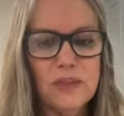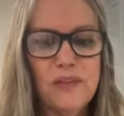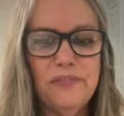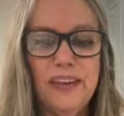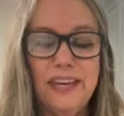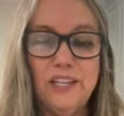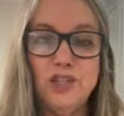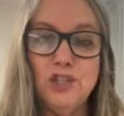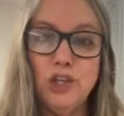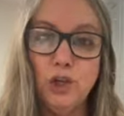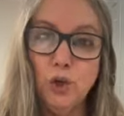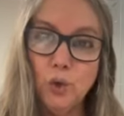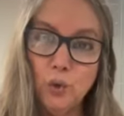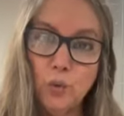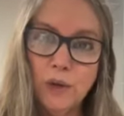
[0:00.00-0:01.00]
the
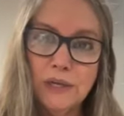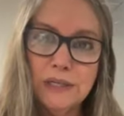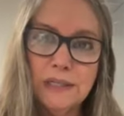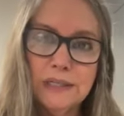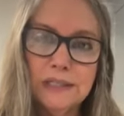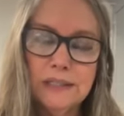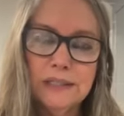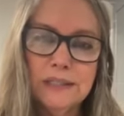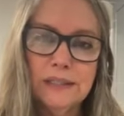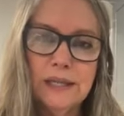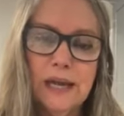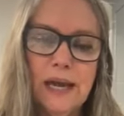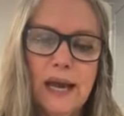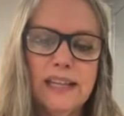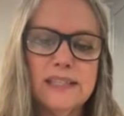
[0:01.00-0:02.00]
do
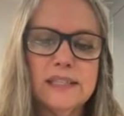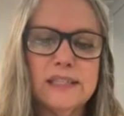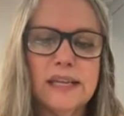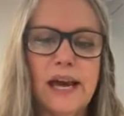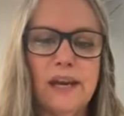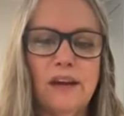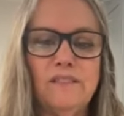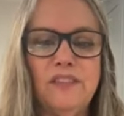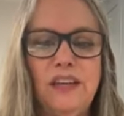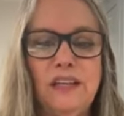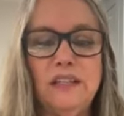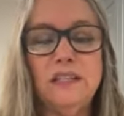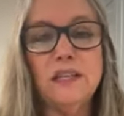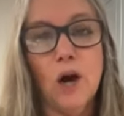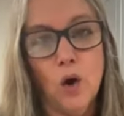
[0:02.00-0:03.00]
instead of the
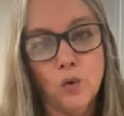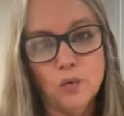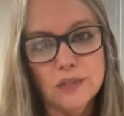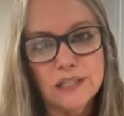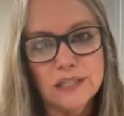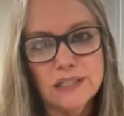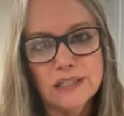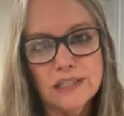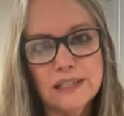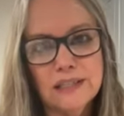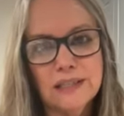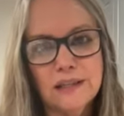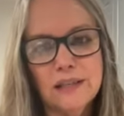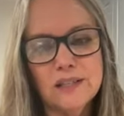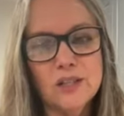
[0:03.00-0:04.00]
don't,
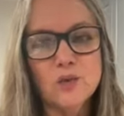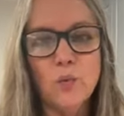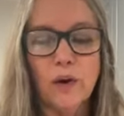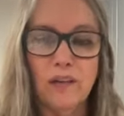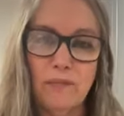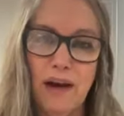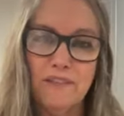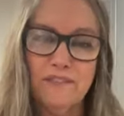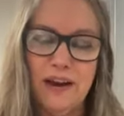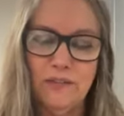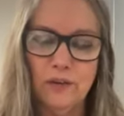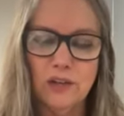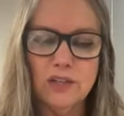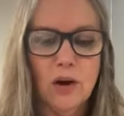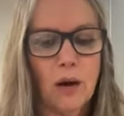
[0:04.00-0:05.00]
this is one of my
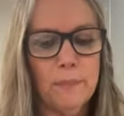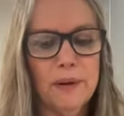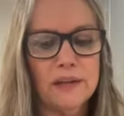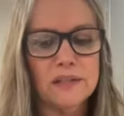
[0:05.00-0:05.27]
favorite topics.